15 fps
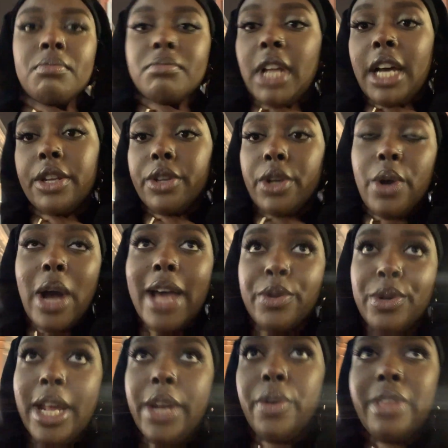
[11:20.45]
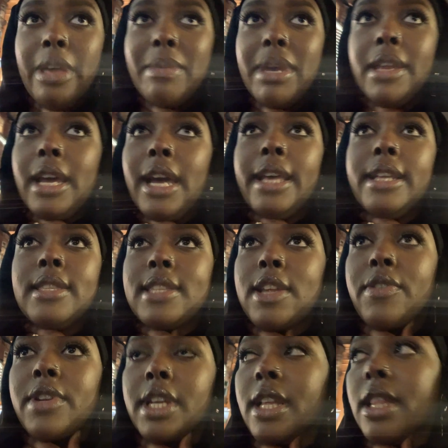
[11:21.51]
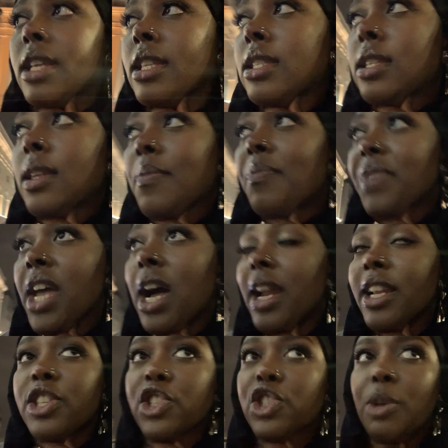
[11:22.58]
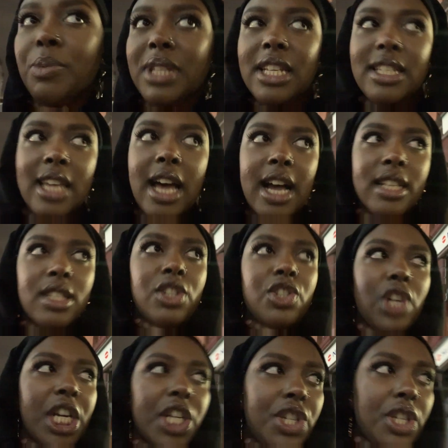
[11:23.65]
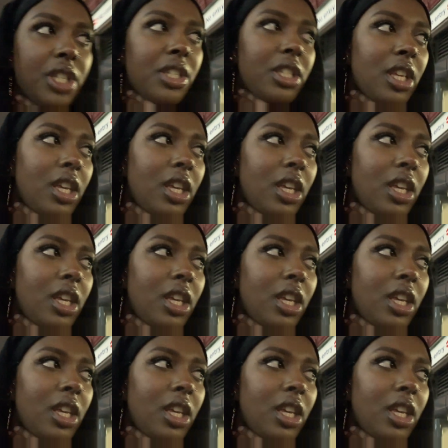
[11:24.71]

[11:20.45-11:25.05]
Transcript: I do not know their man. I hate to sound ridiculous. I need to stop saying hi to strangers.